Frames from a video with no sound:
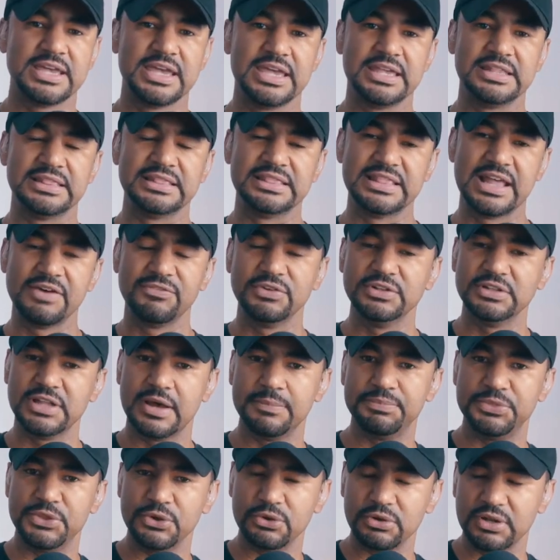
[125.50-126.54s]
and level
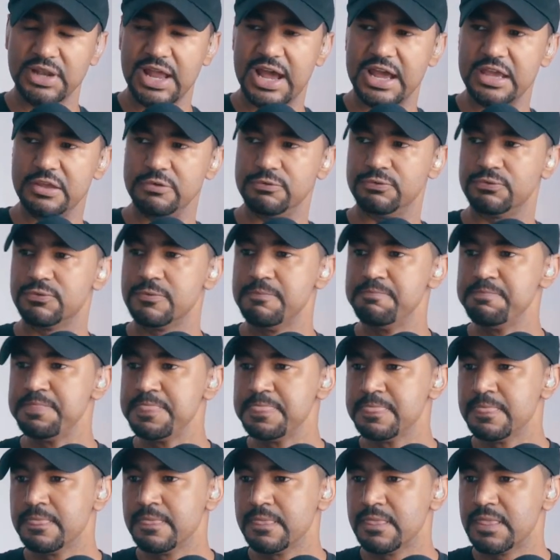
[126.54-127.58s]
up their life,
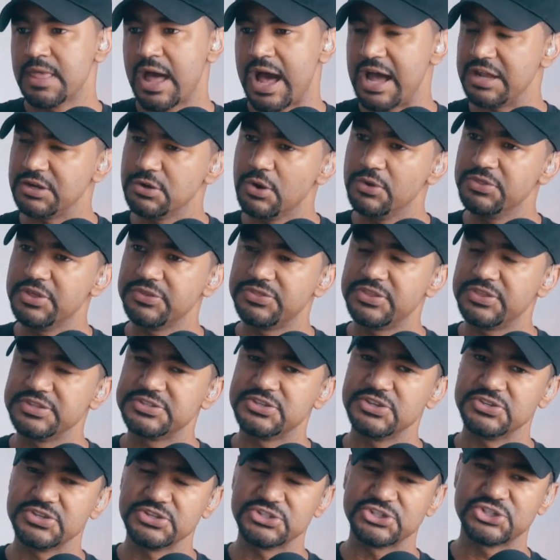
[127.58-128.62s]
I know that this
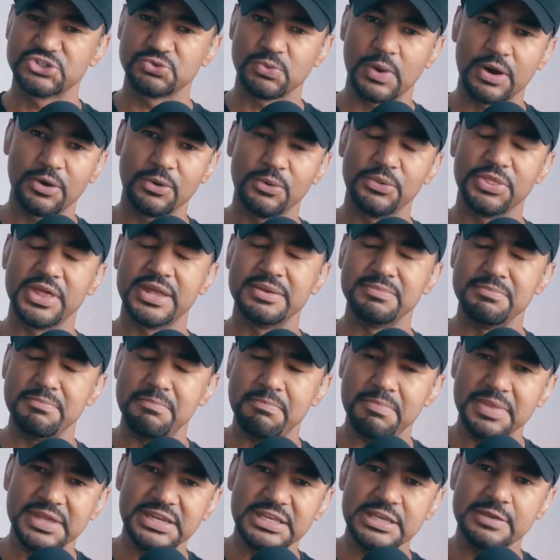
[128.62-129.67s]
is a struggle that
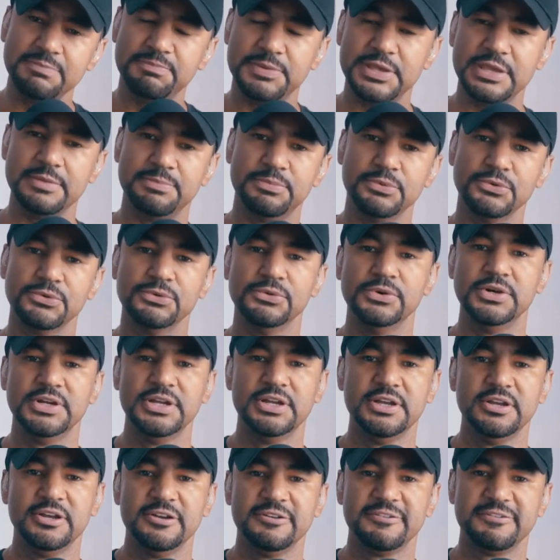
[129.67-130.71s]
many people
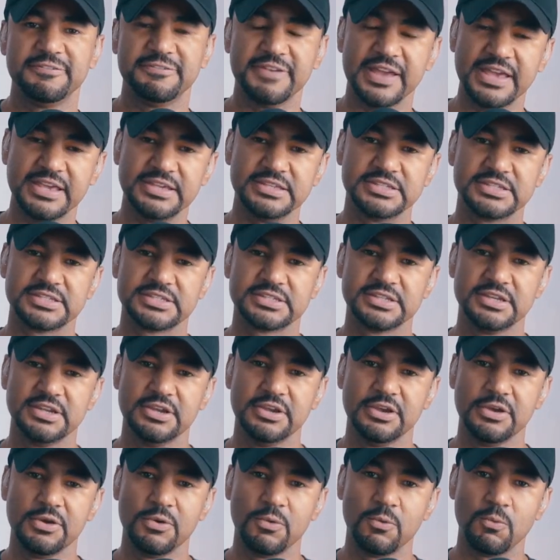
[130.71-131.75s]
face,
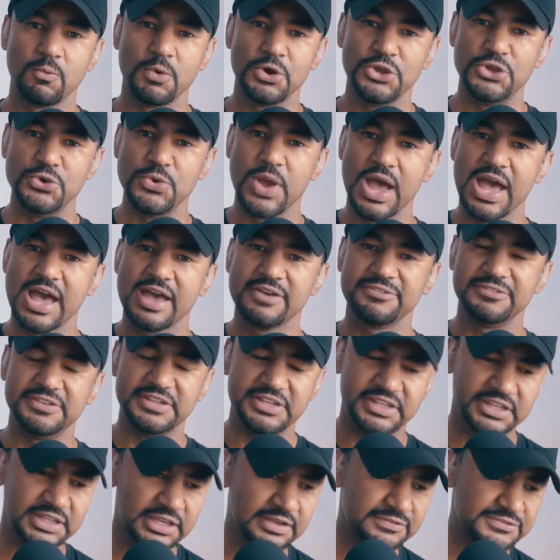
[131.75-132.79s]
where you have
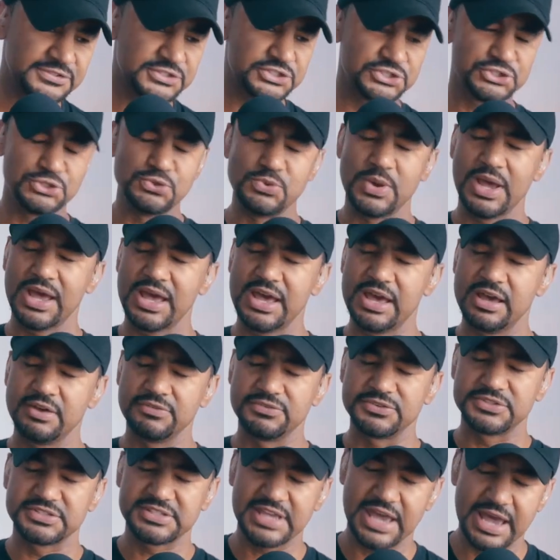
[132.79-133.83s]
gifts, you
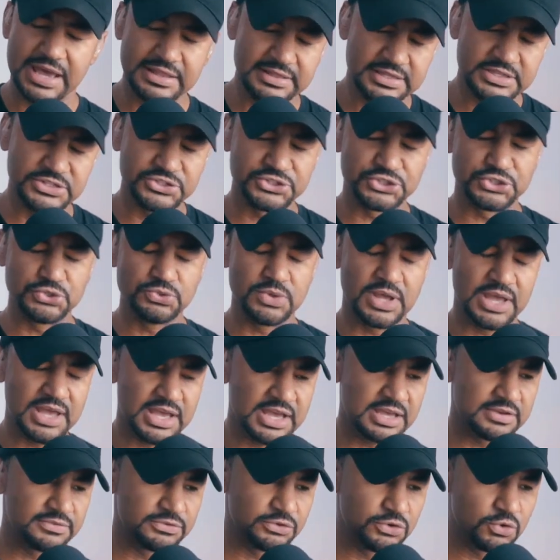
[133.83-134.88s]
have talents, you
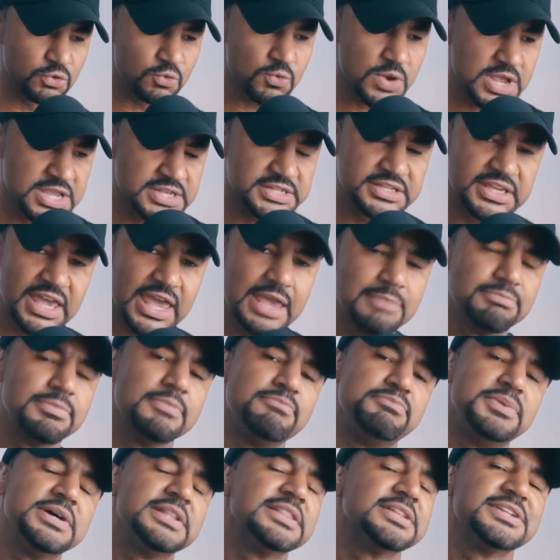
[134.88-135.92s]
have great
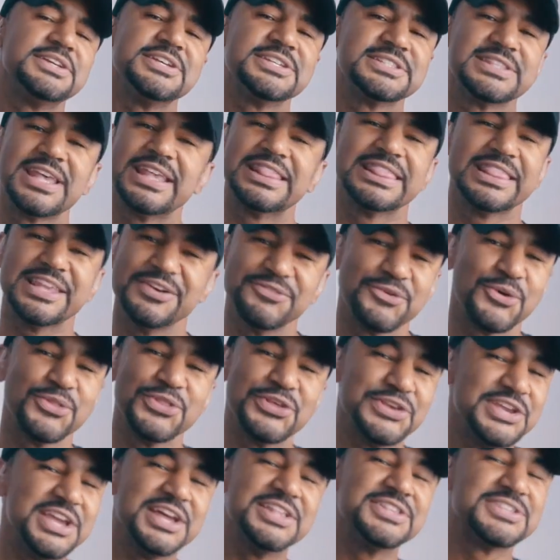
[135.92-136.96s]
capabilities that live on
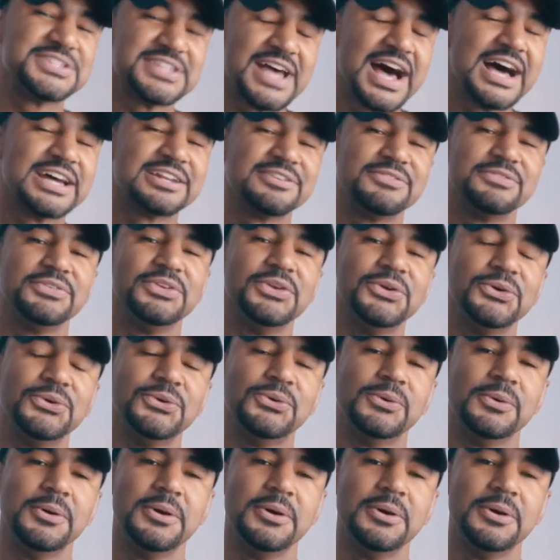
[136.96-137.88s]
the inside of you.